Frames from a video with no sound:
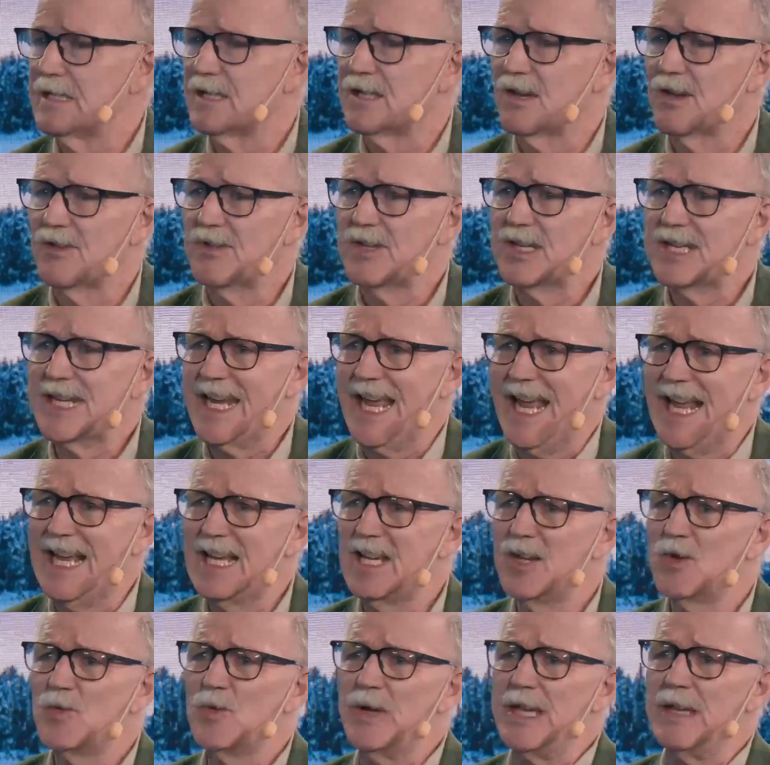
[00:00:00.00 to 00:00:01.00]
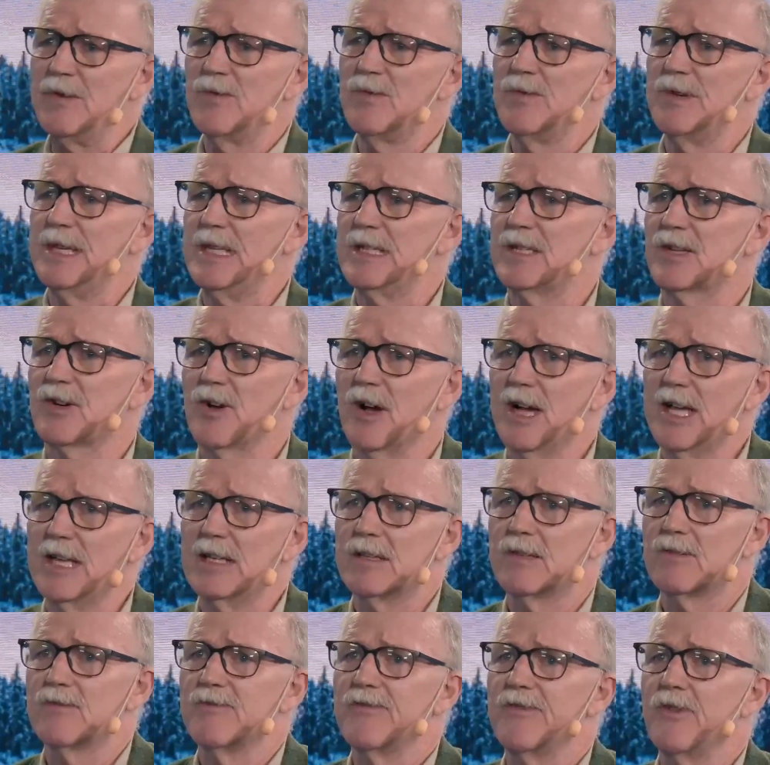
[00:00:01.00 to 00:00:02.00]
Södertälje, we tried
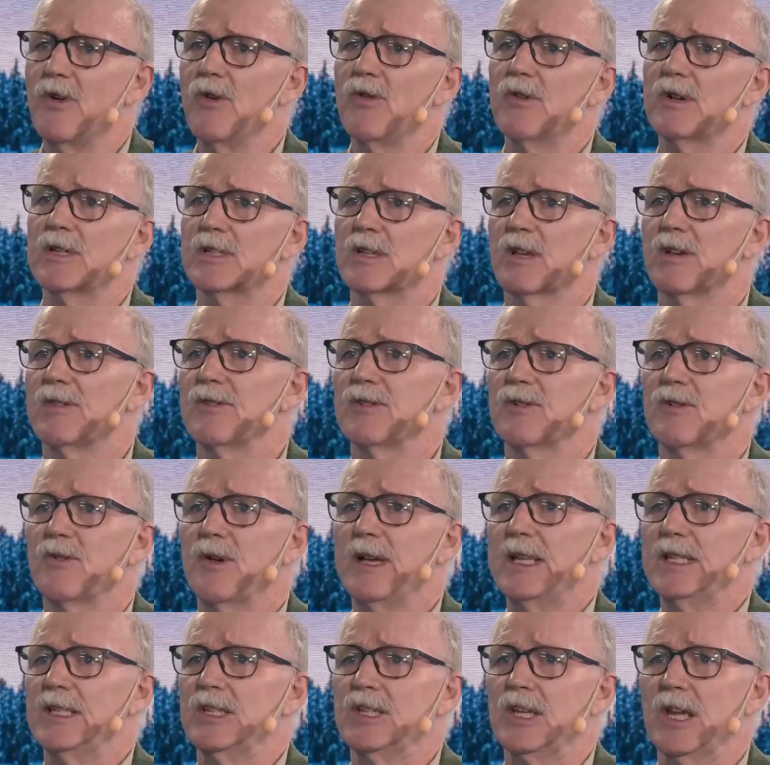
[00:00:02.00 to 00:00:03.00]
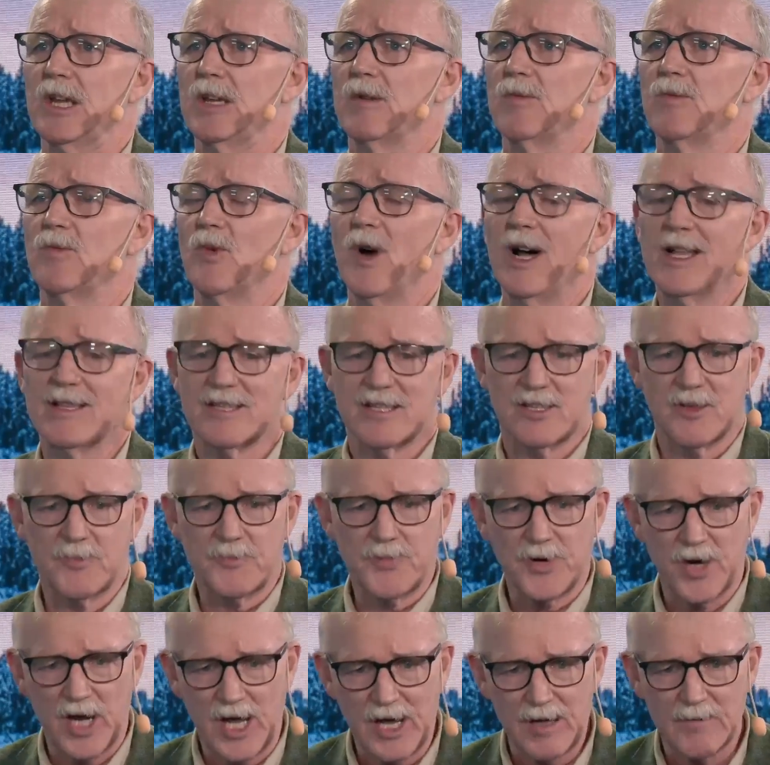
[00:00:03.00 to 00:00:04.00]
to focus on the question, what's the
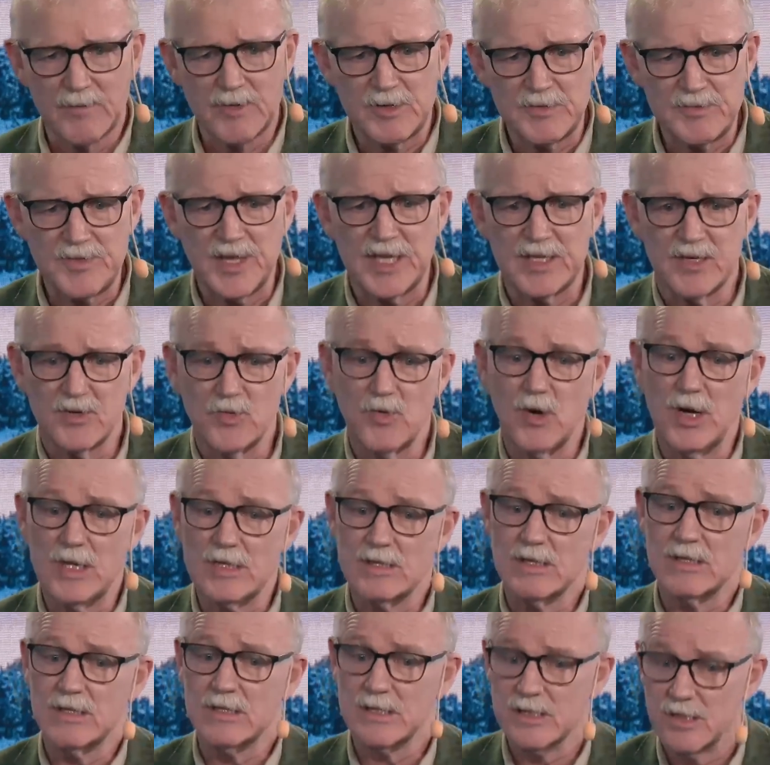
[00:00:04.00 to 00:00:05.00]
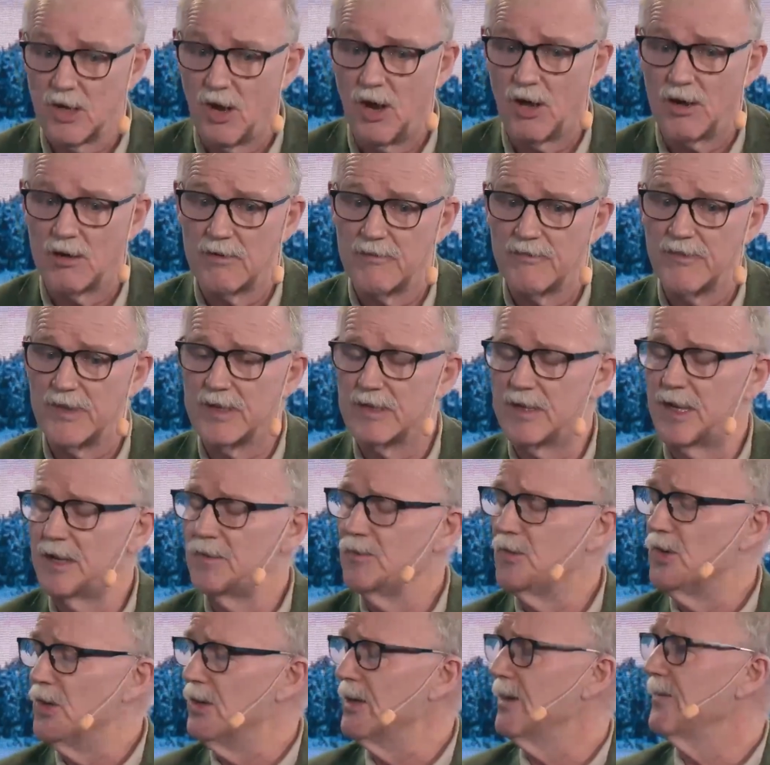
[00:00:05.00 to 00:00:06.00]
problem that you want to solve? And
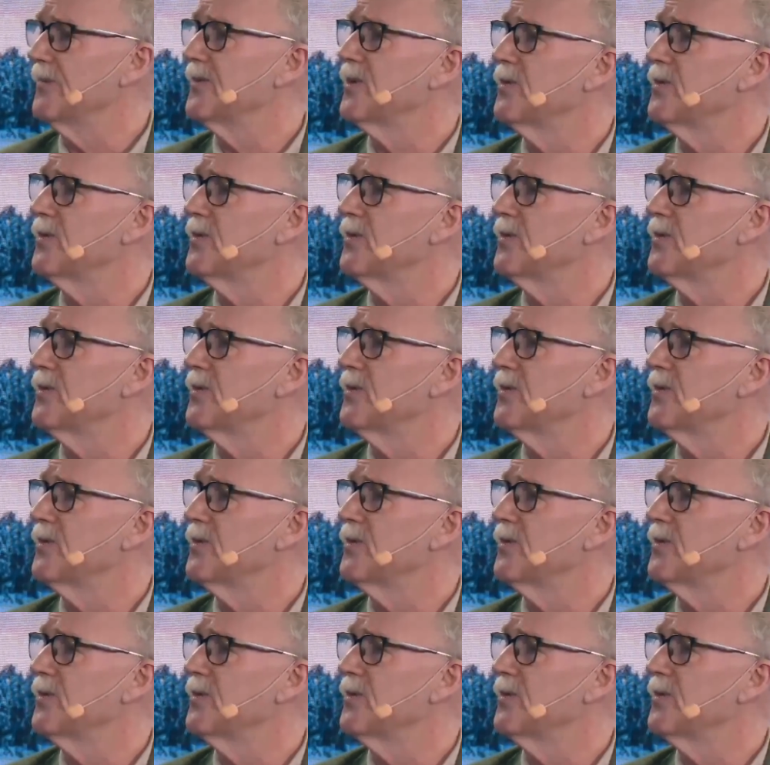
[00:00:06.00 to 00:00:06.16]
one of